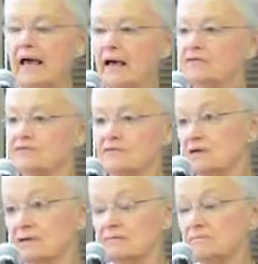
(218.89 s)
as
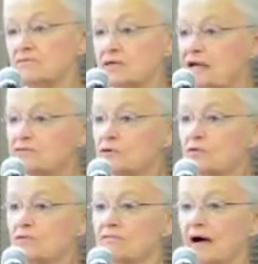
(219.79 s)
the State
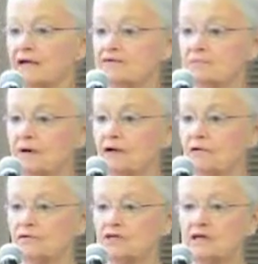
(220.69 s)
School of Mines and
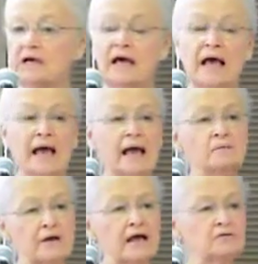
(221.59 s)
Metallurgy,
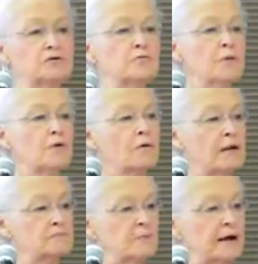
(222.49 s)
and we had 2
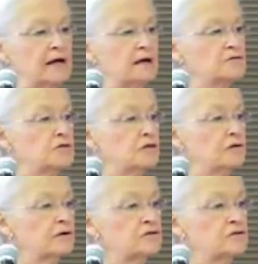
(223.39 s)
programs, mining engineering